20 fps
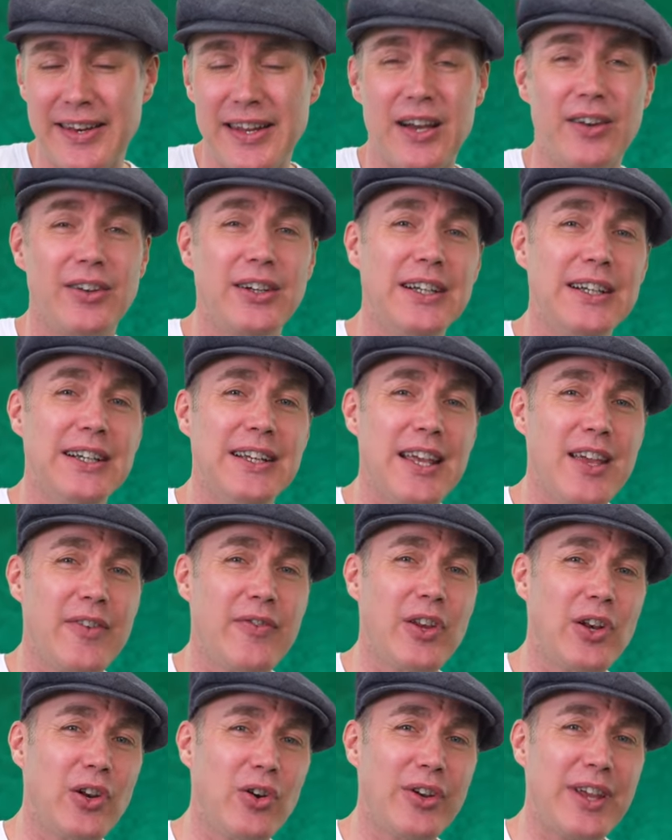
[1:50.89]
Now,
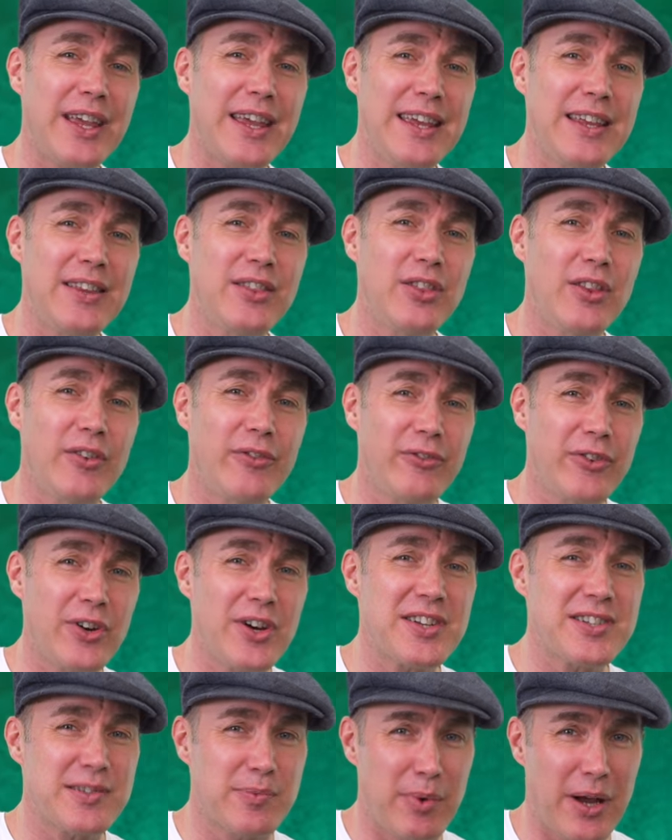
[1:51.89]
if you look in the
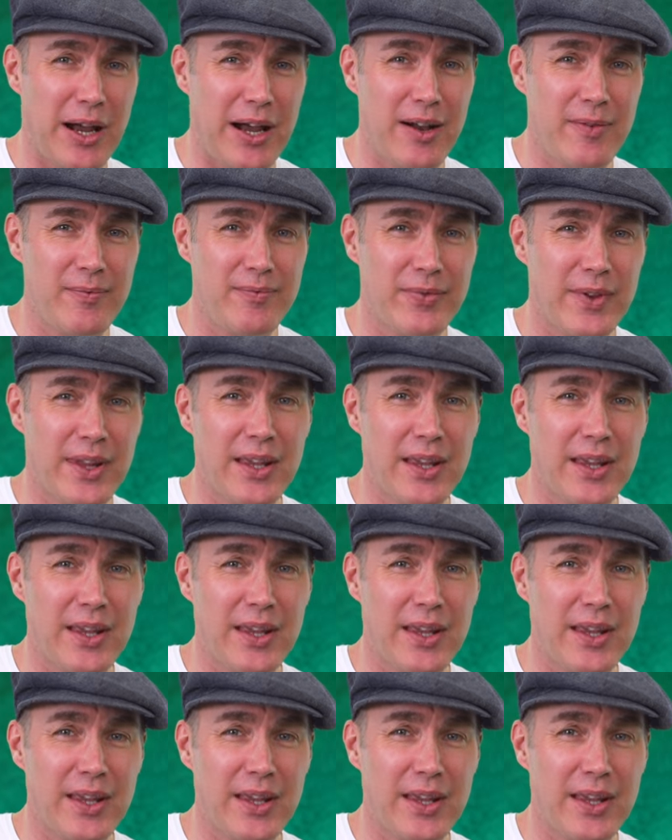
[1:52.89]
first bar,